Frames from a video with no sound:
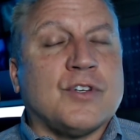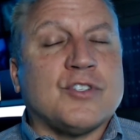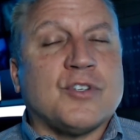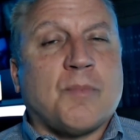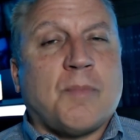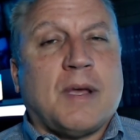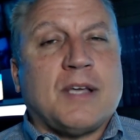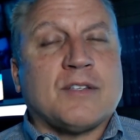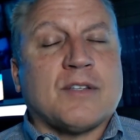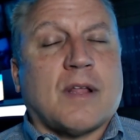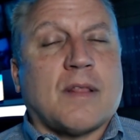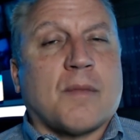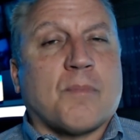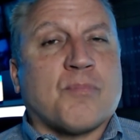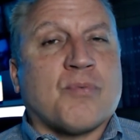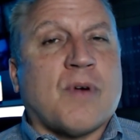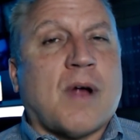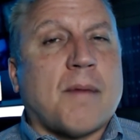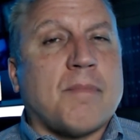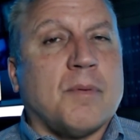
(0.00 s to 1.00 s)
based on the
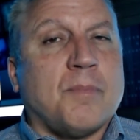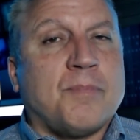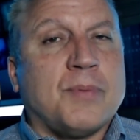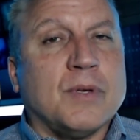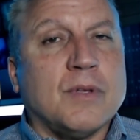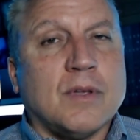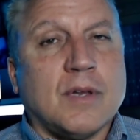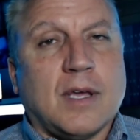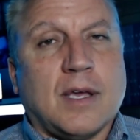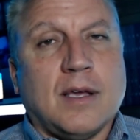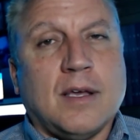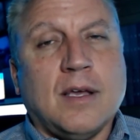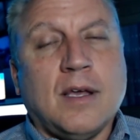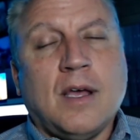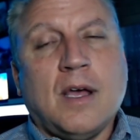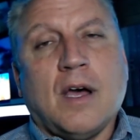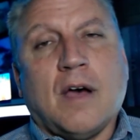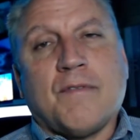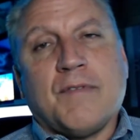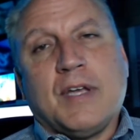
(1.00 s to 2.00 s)
probability
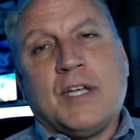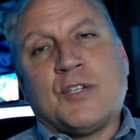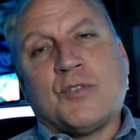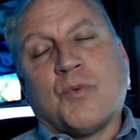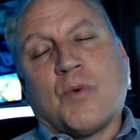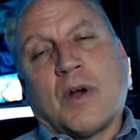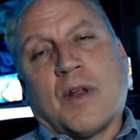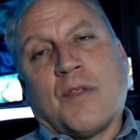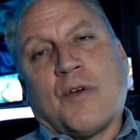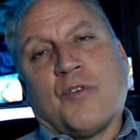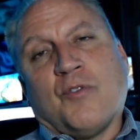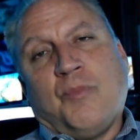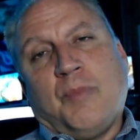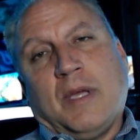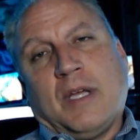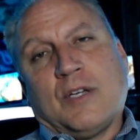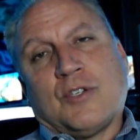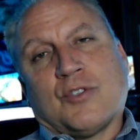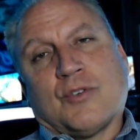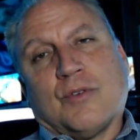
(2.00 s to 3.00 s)
of each one of those
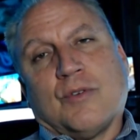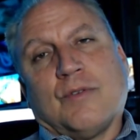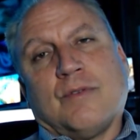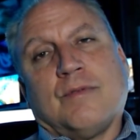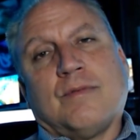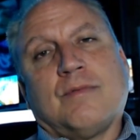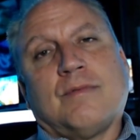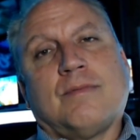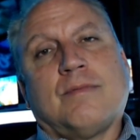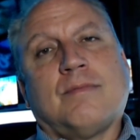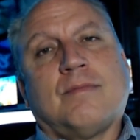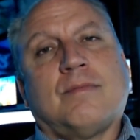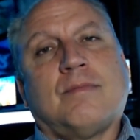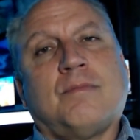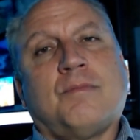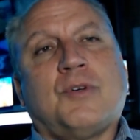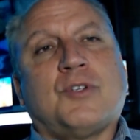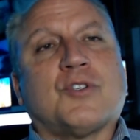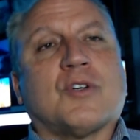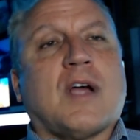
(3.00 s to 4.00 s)
being true.
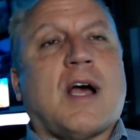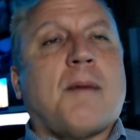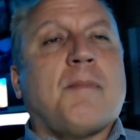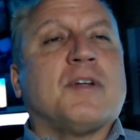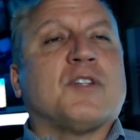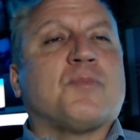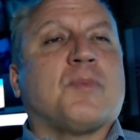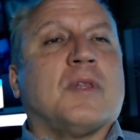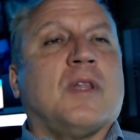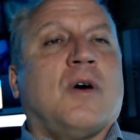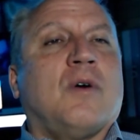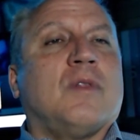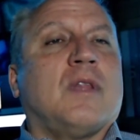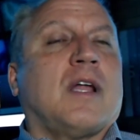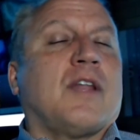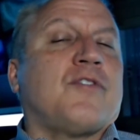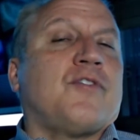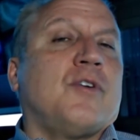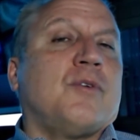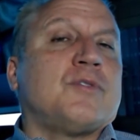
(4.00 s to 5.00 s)
Put your comments below.
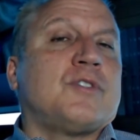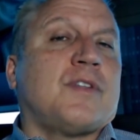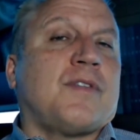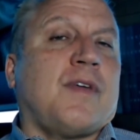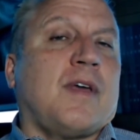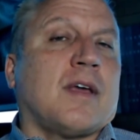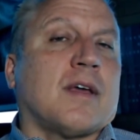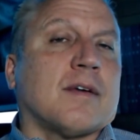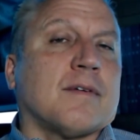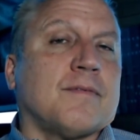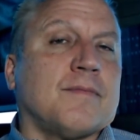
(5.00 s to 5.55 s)
Let us know what you think.